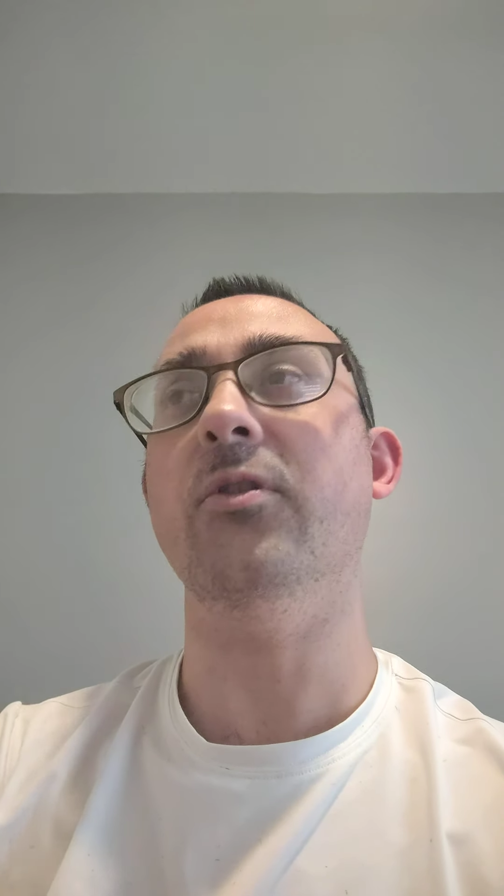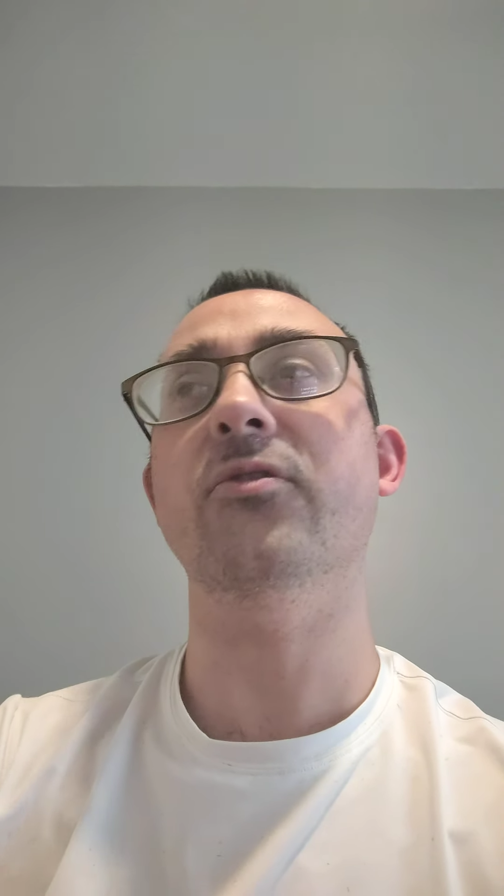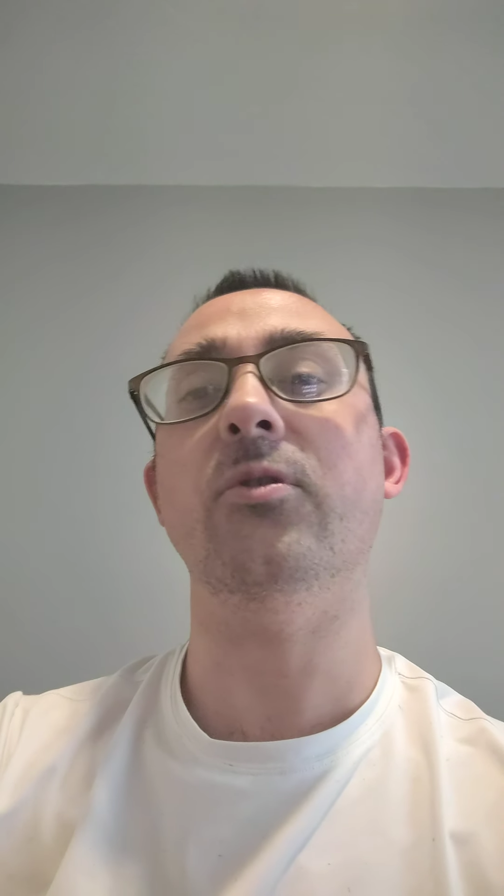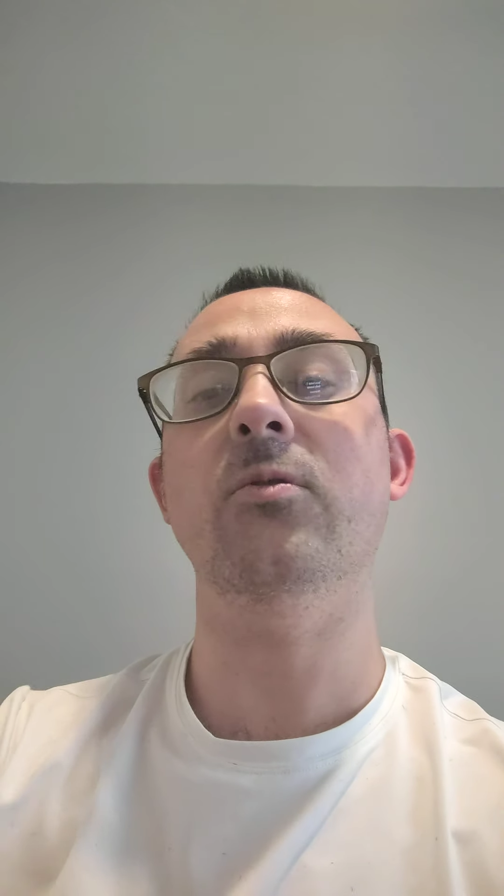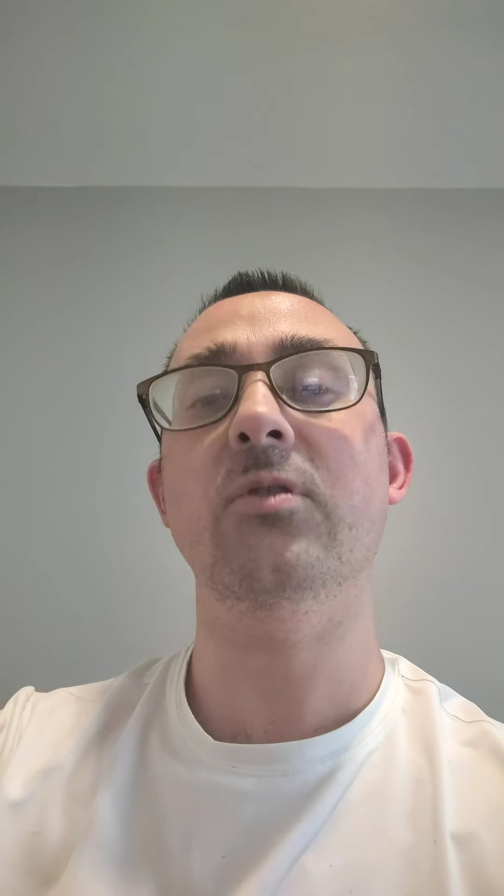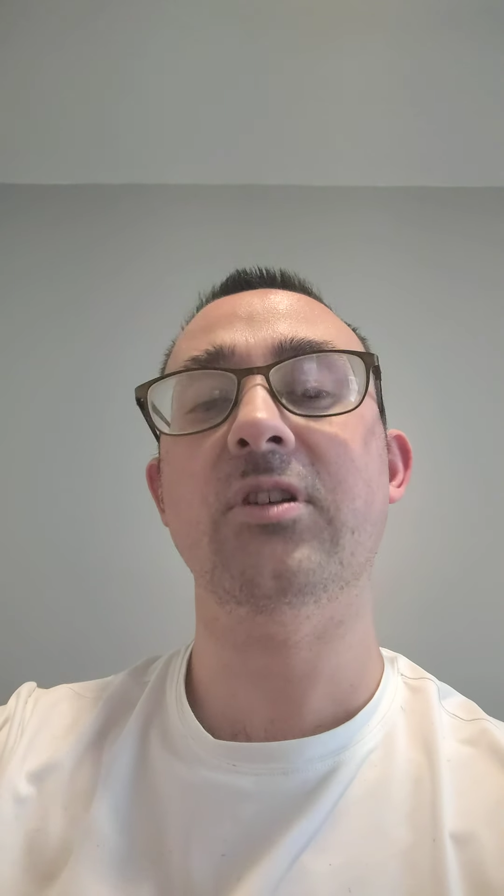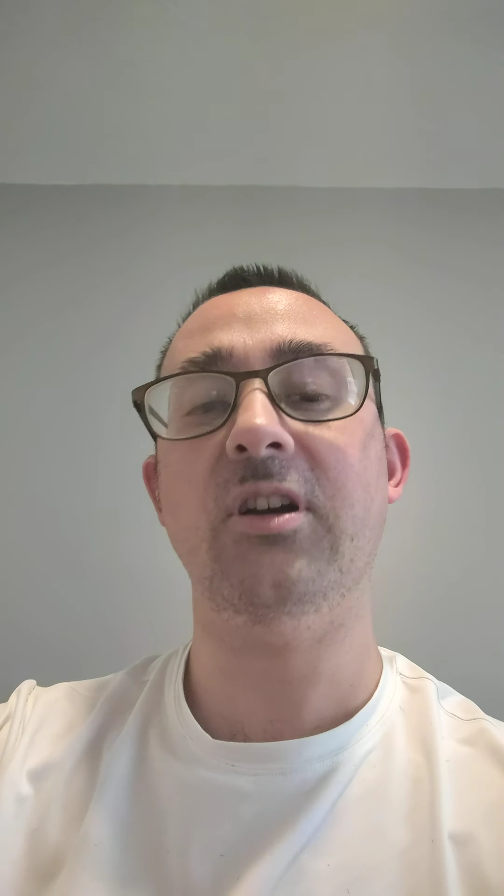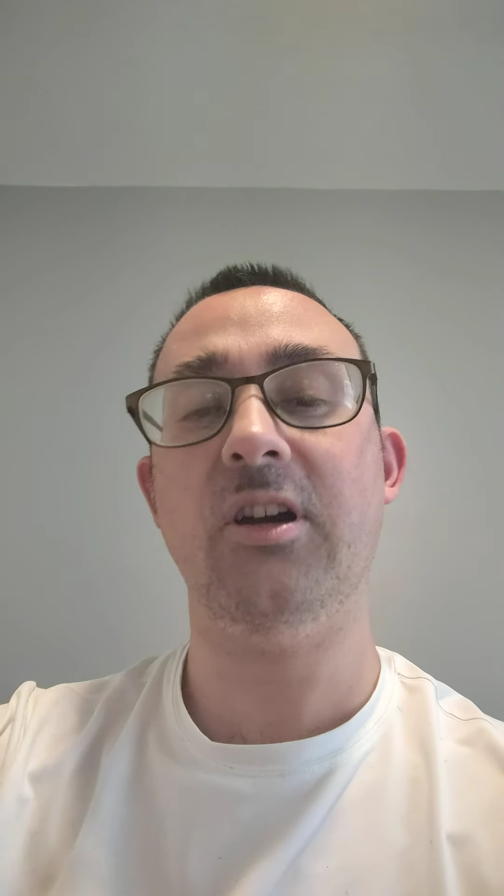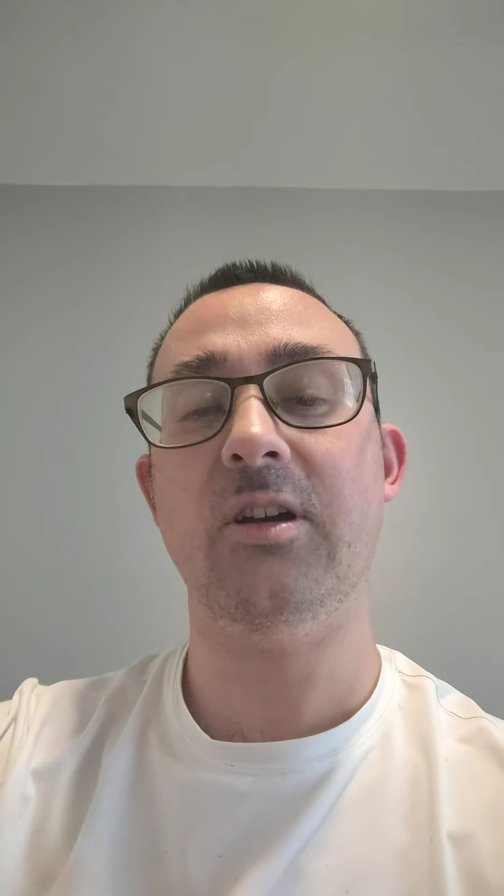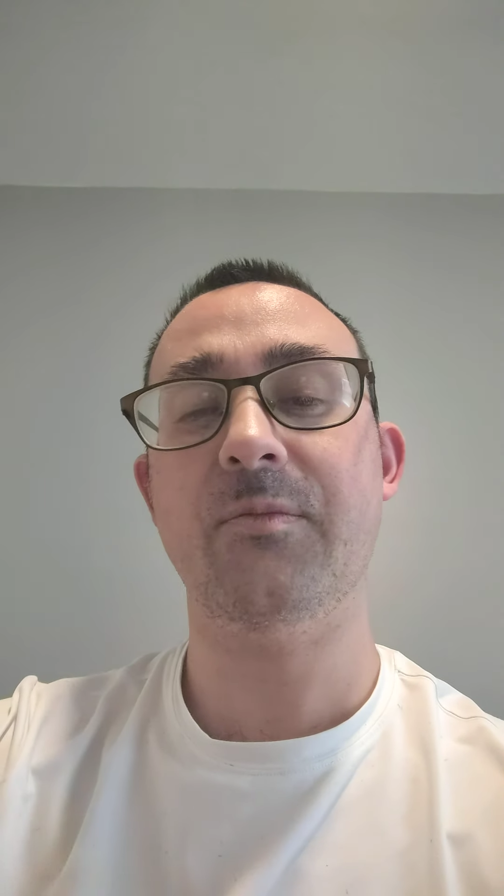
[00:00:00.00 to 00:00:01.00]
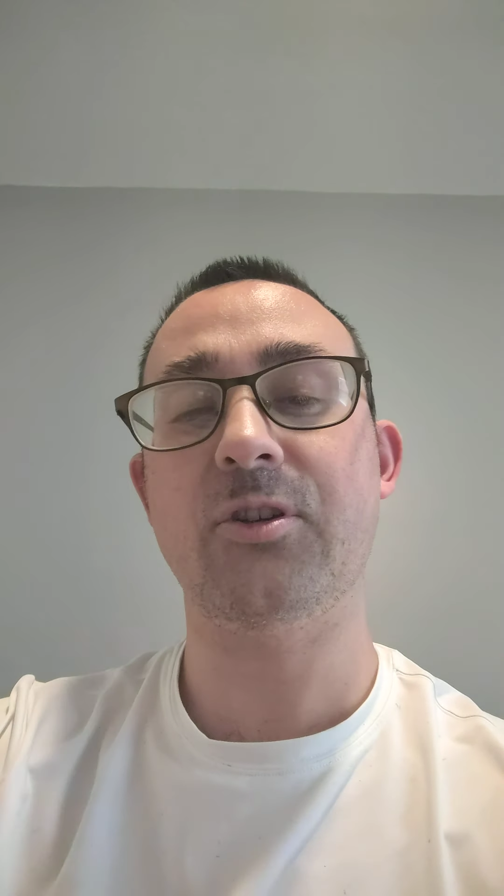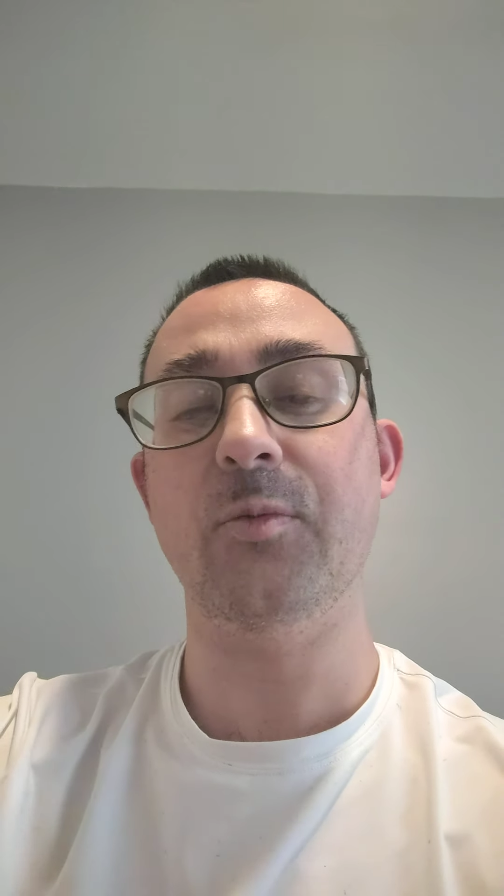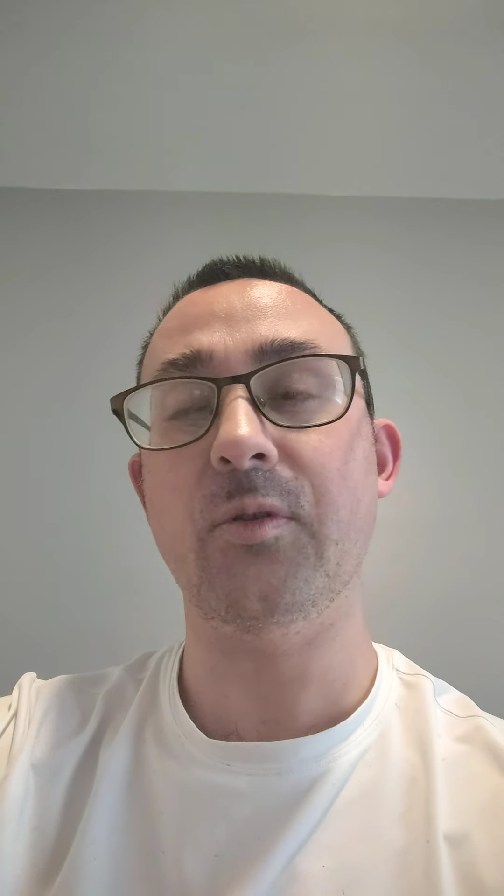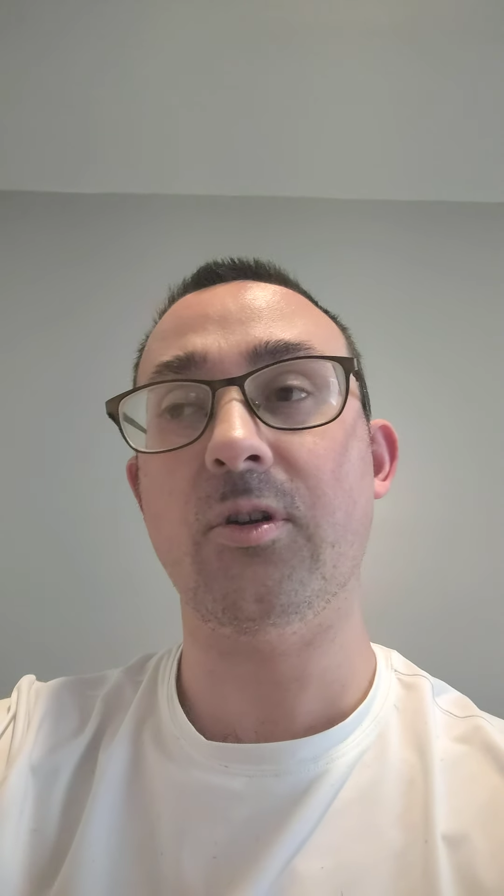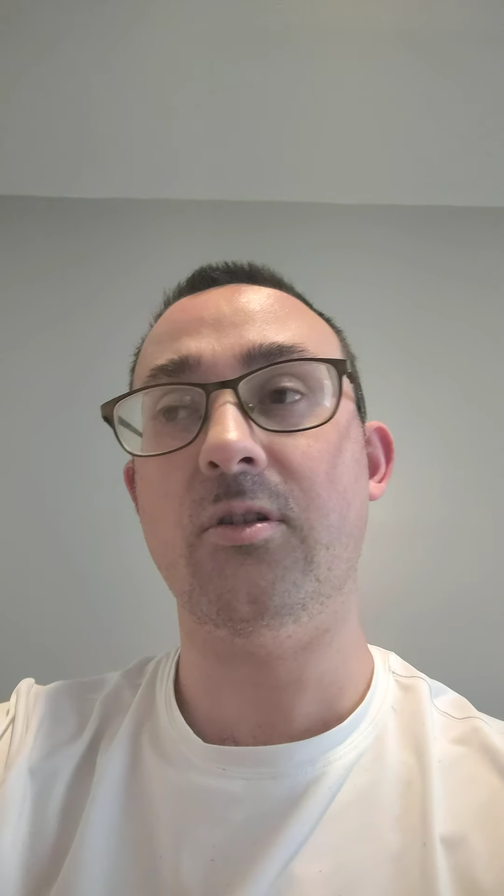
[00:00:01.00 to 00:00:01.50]
years old. I
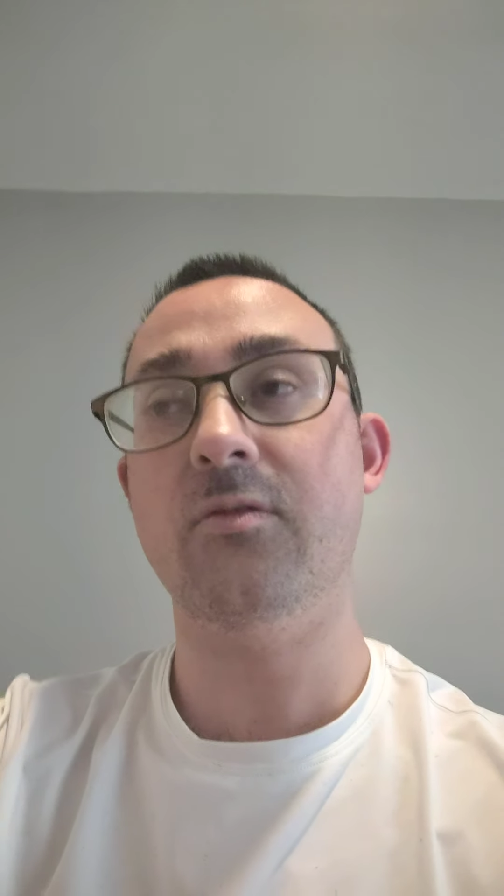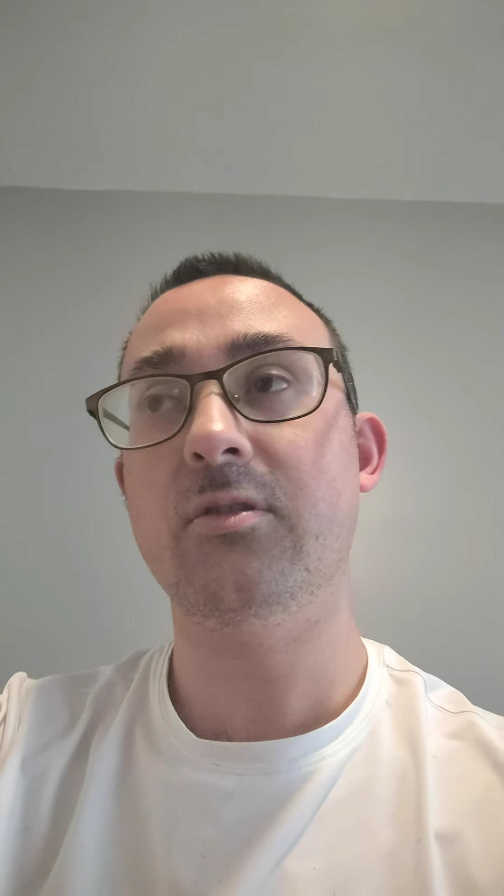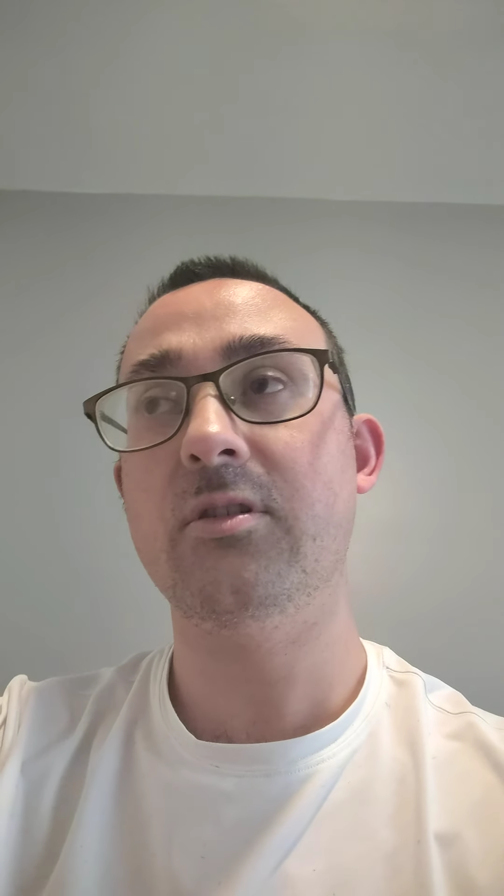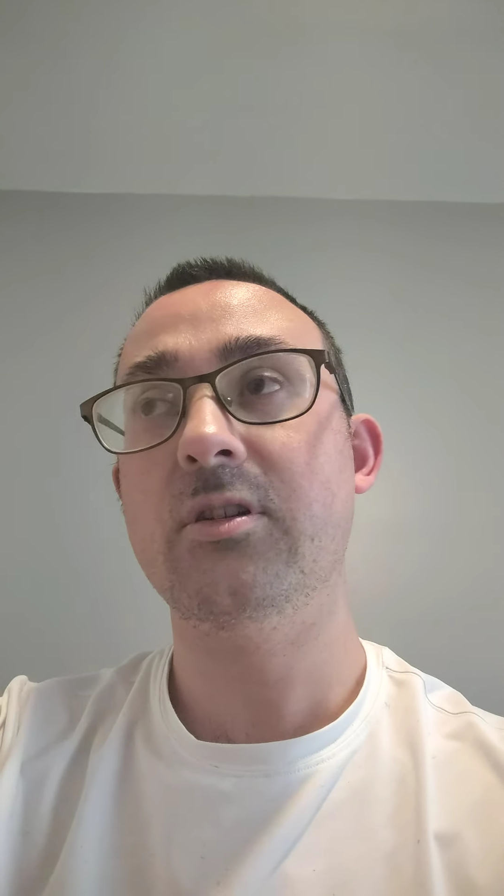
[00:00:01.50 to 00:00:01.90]
could be wrong.